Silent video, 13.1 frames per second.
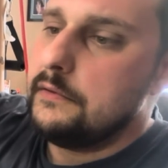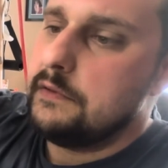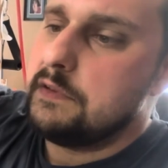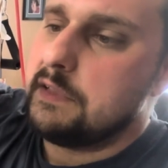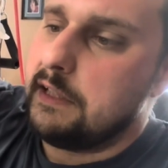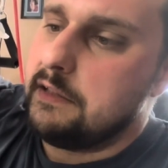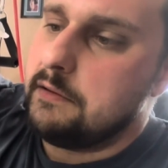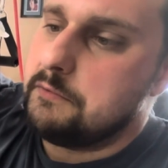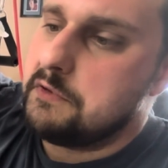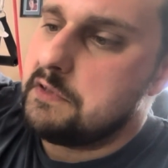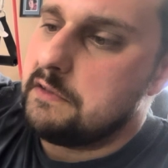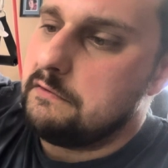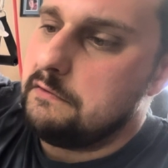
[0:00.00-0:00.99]
tighten them
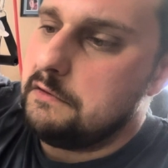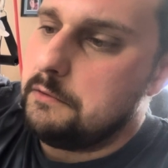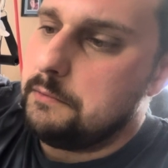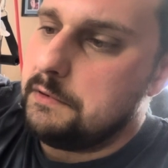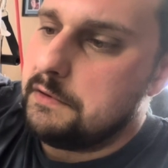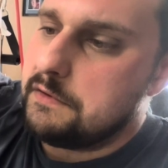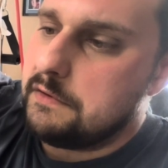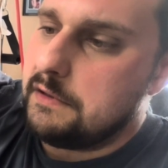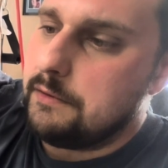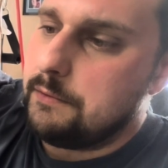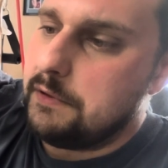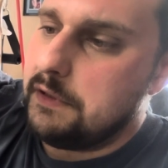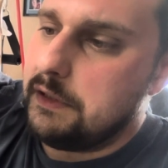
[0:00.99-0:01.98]
just a little bit so that
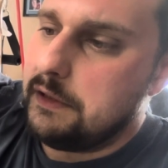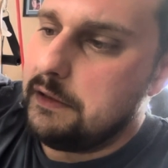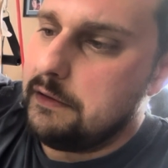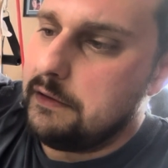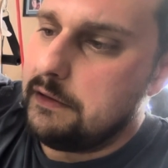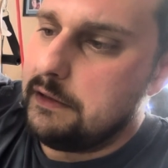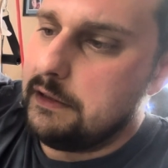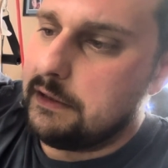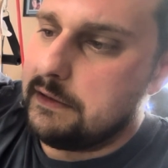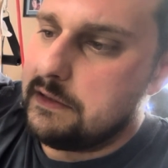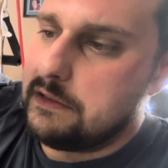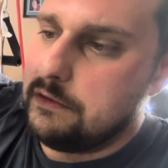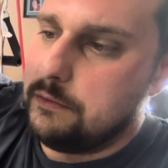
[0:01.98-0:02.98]
way it can
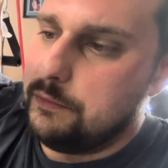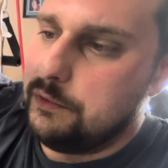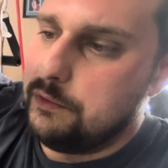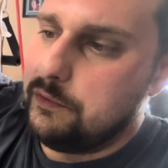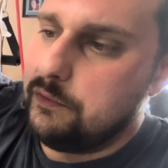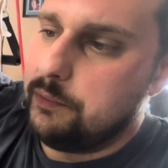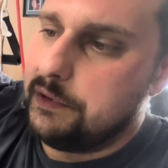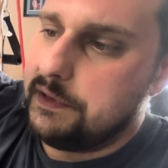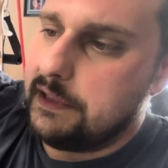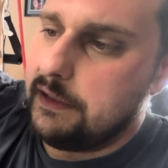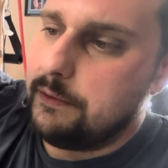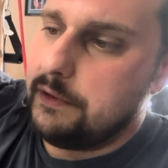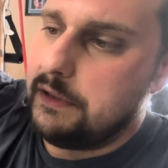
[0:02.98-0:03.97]
still move, but
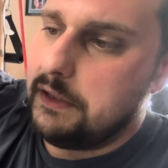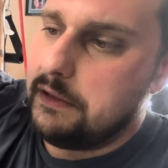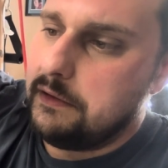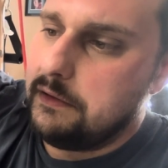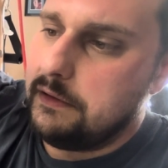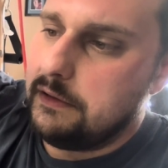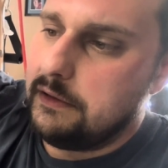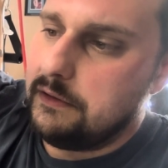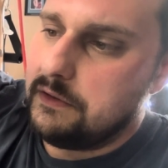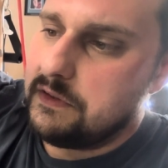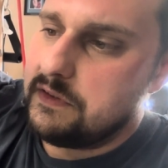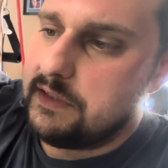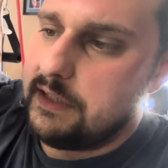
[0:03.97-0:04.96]
that way it'll
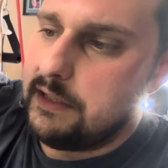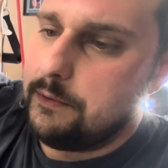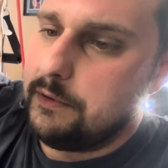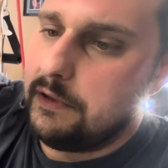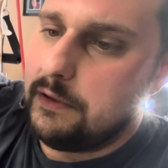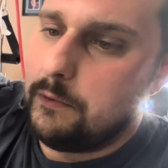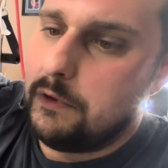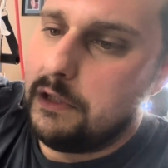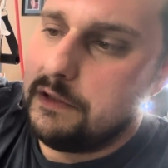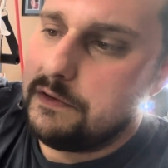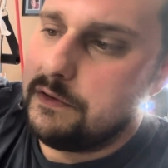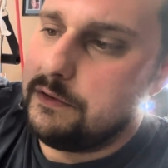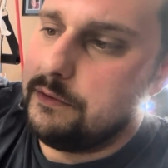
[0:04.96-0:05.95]
stay where I want it
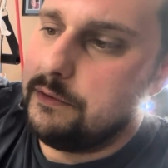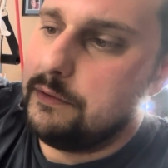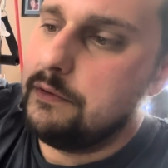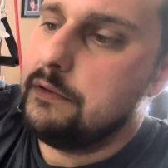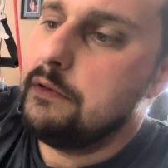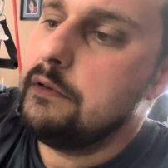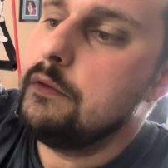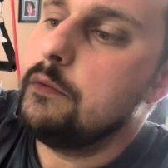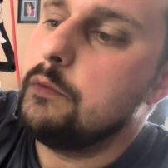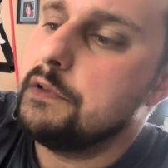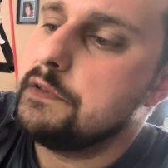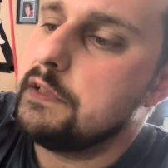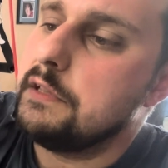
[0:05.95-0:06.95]
to
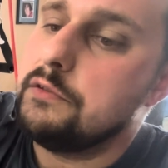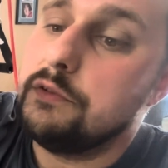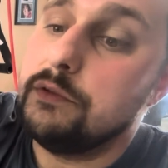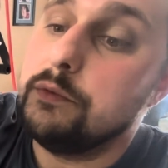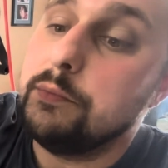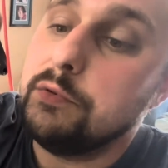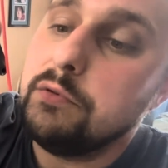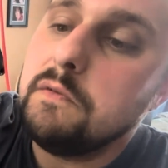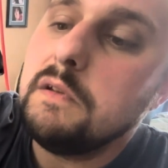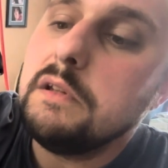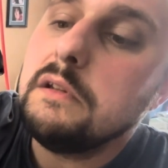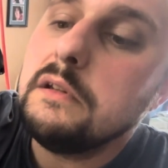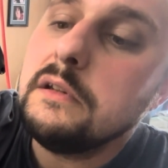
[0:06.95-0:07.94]
once I do move it.